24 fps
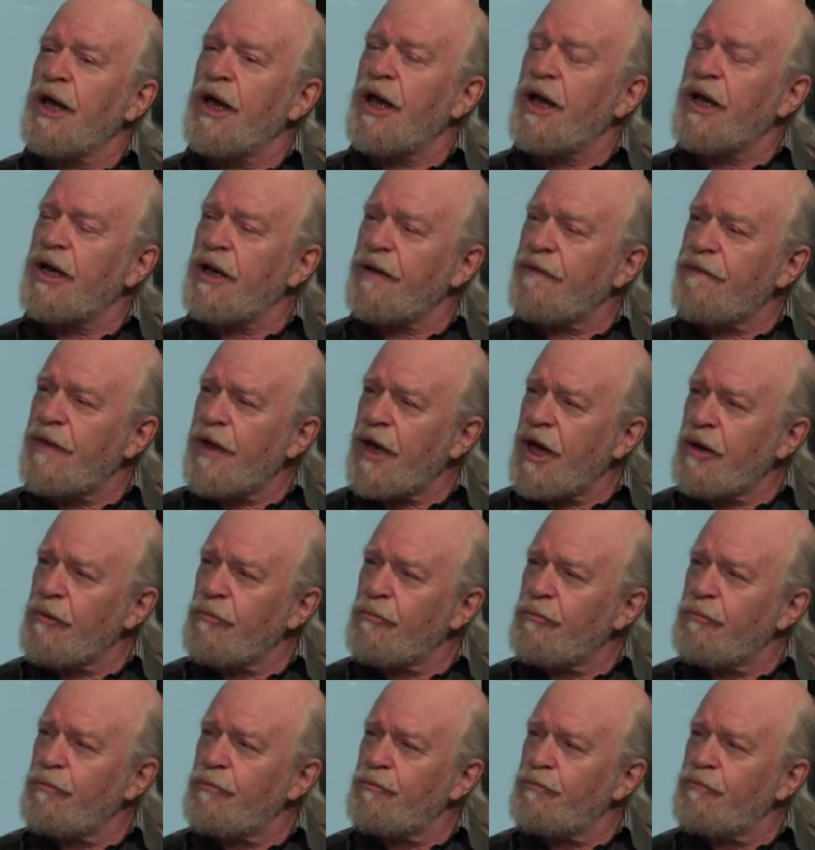And
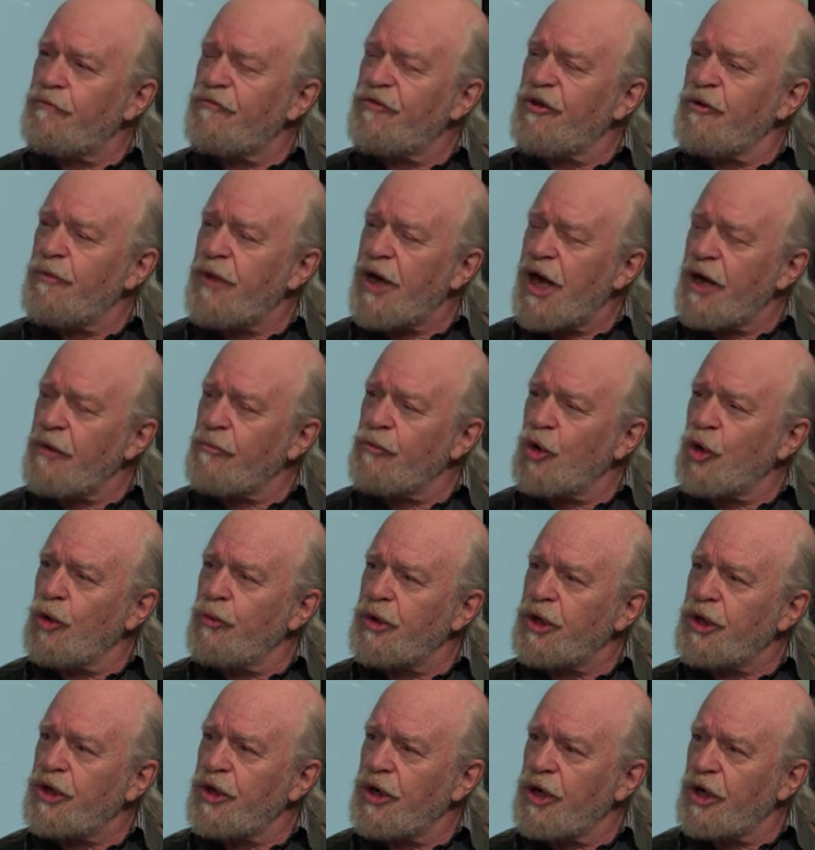from that
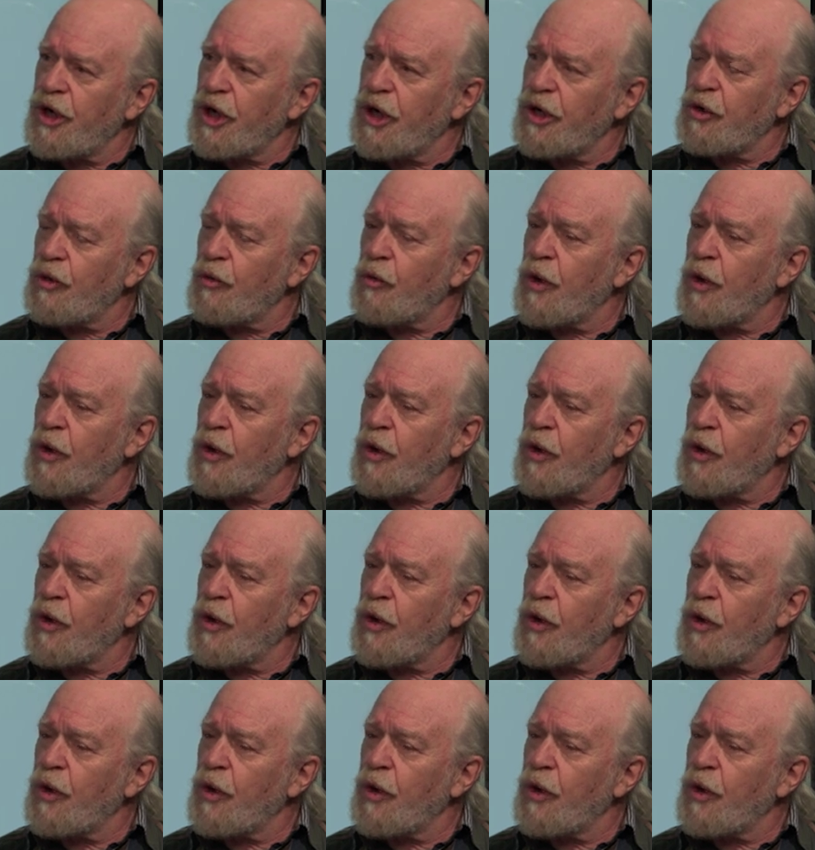moment on,